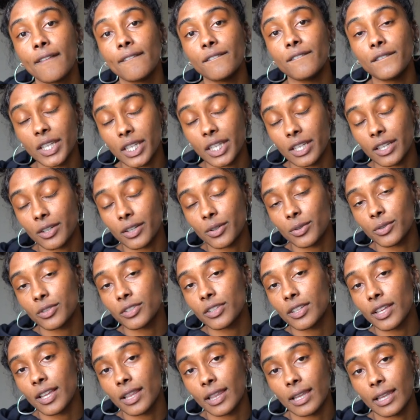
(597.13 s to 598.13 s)

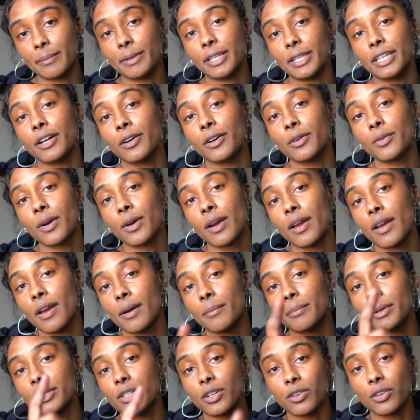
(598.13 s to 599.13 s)
videos, let me know.
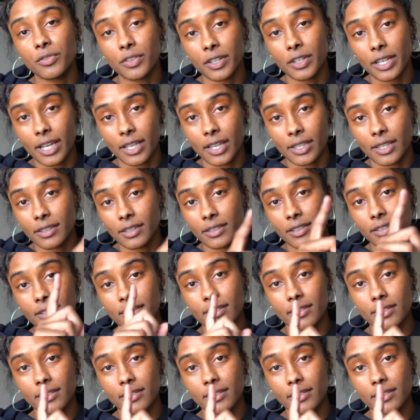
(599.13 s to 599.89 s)
But don't forget that this